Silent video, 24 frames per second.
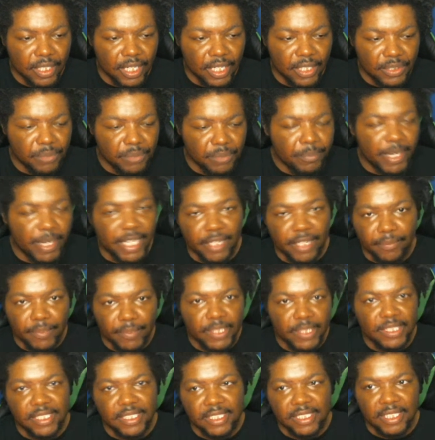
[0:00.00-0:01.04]
Superman can
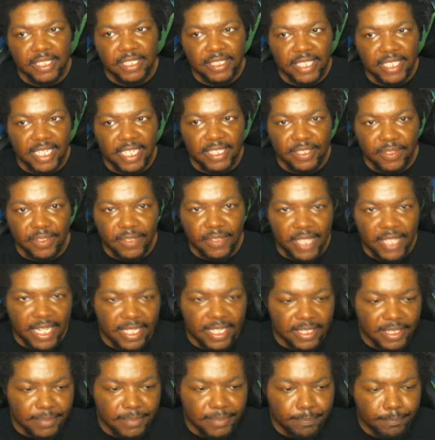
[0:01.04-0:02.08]
reach the chain, so they
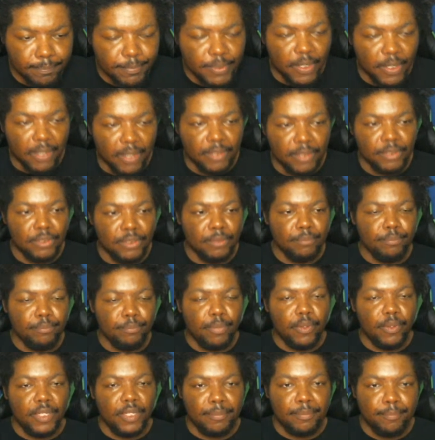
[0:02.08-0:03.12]
can just start
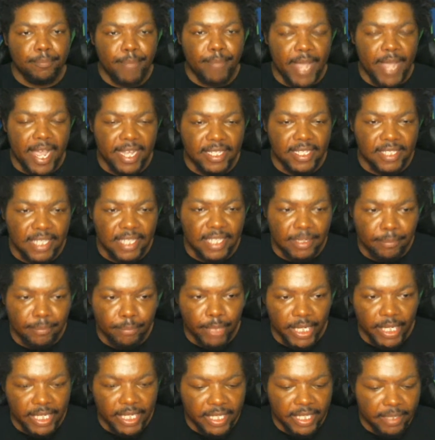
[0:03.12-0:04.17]
pulling back and
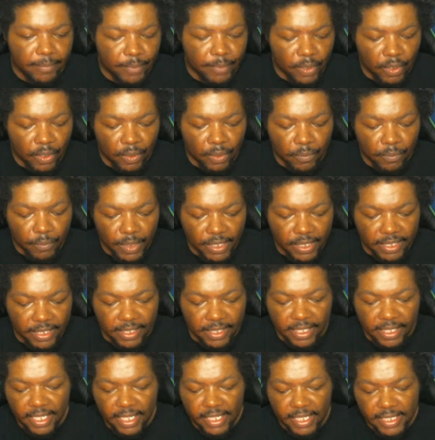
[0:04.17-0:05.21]
bringing him along with it,
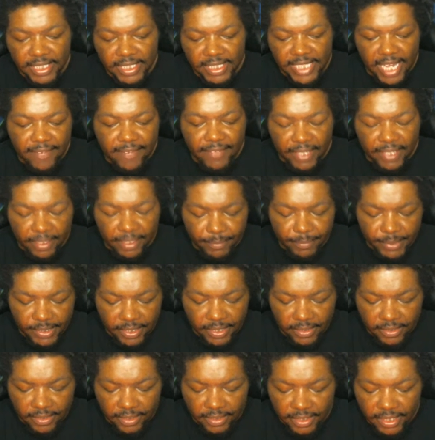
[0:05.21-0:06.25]
saving him
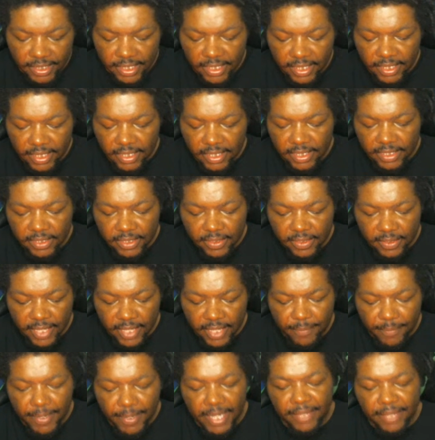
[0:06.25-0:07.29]
essentially. So
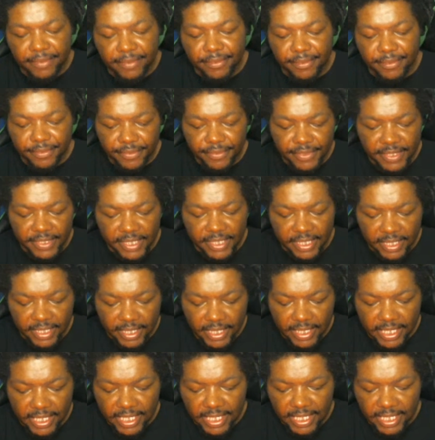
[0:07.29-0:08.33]
that way,
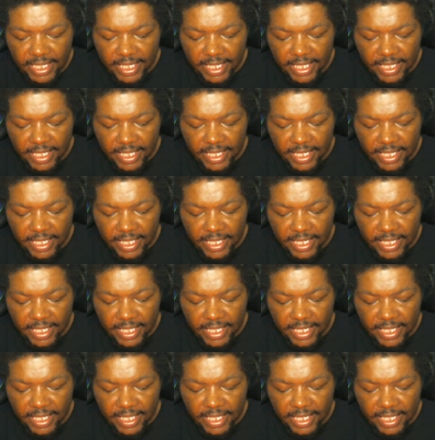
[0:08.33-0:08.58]
he